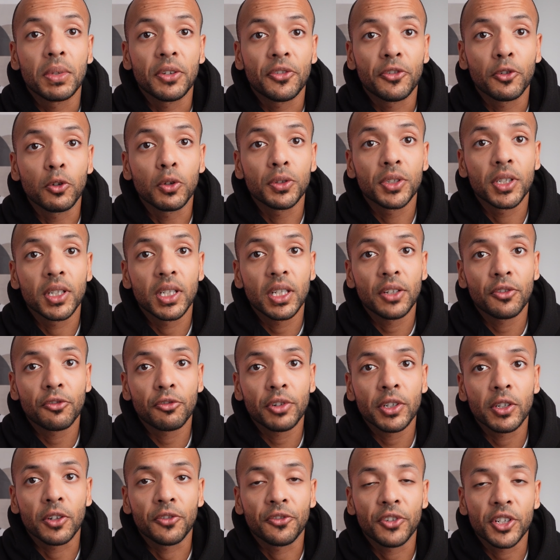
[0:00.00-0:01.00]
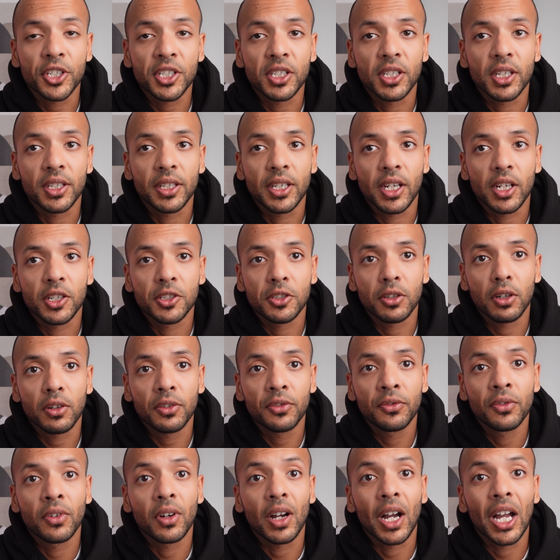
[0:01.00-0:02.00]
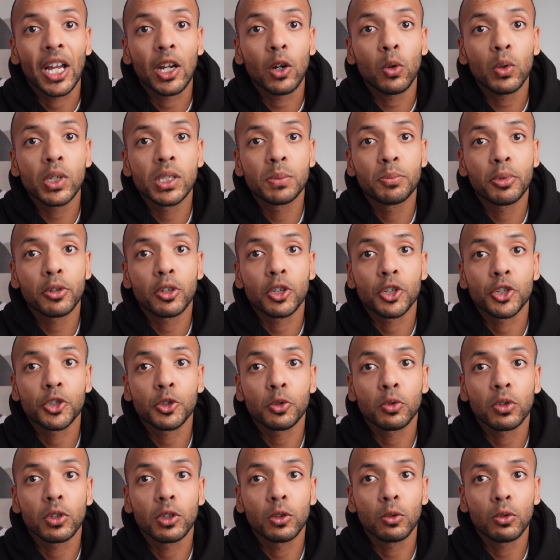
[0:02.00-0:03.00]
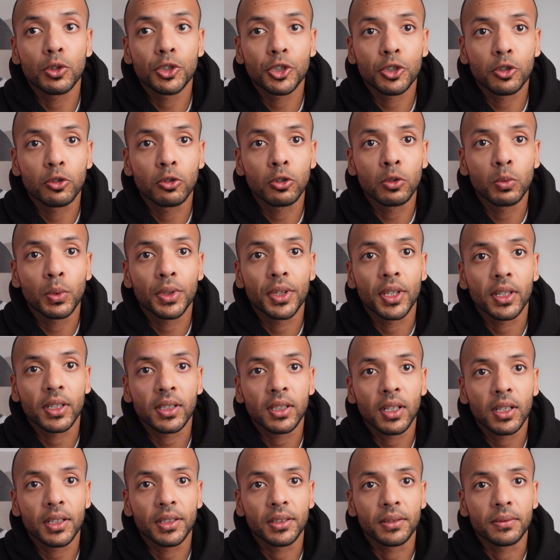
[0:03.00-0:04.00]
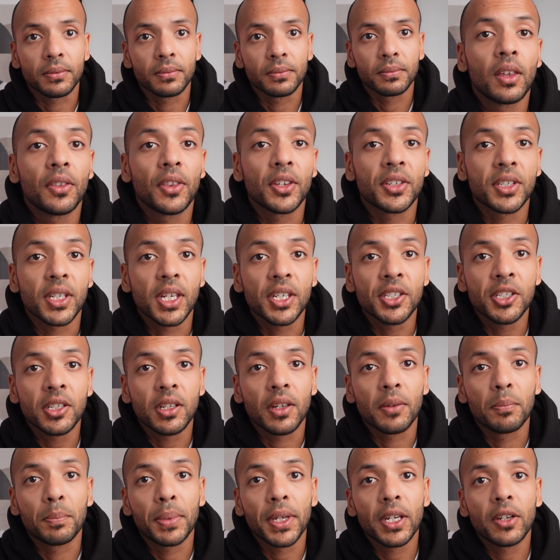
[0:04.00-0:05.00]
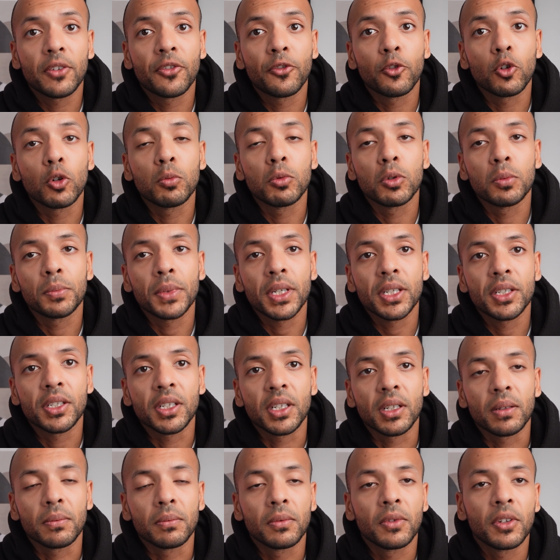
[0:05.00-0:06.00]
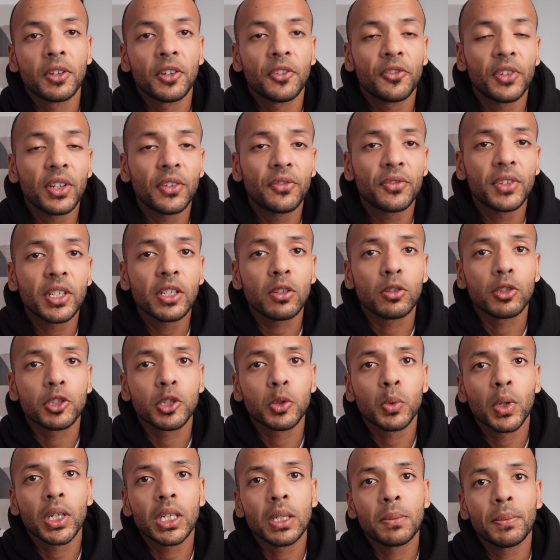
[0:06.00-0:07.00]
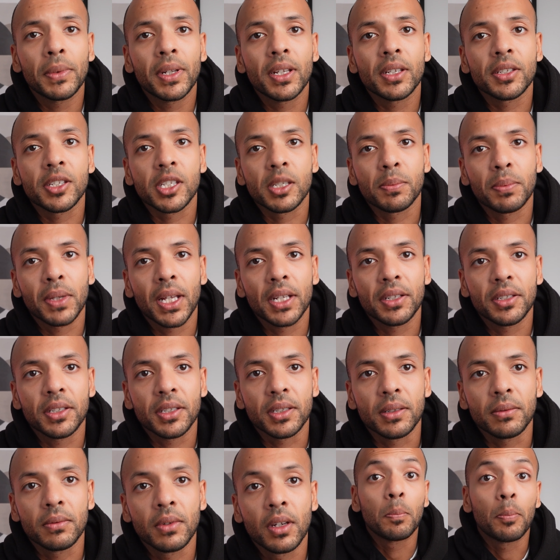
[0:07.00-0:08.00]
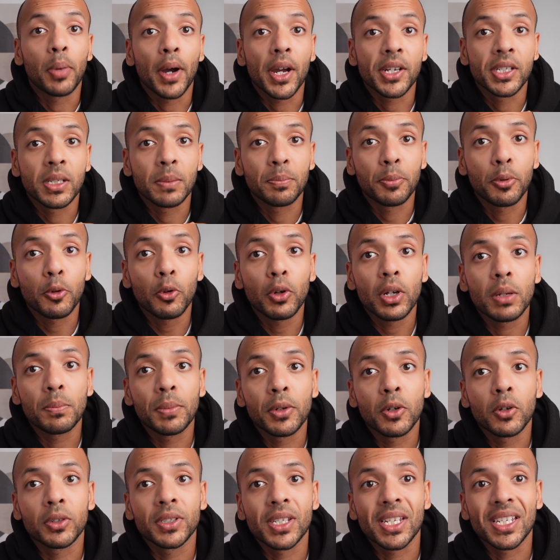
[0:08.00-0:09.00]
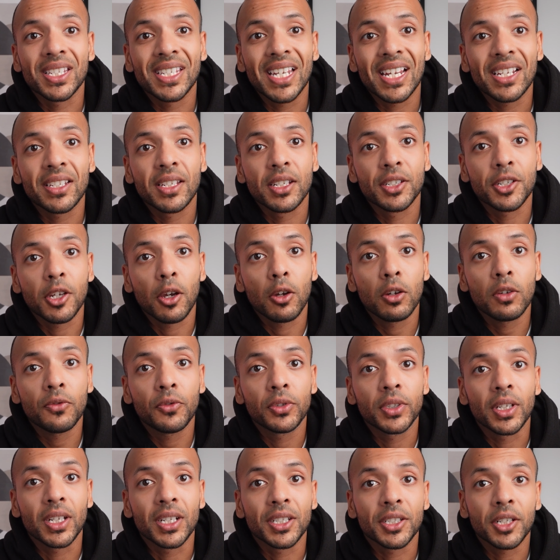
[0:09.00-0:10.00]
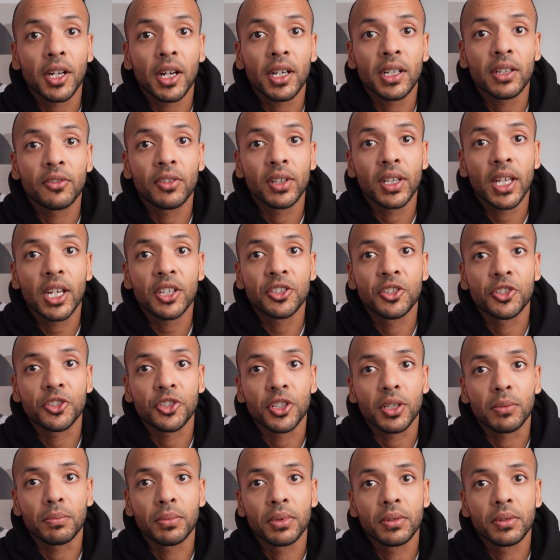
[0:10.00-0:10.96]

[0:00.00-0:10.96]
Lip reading: Before delivery officially kicks off, I always book a short launch call with the client. This isn't a big formal meeting. 50 or 20 minutes is plenty, but it's important because it sets the tone for the entire relationship.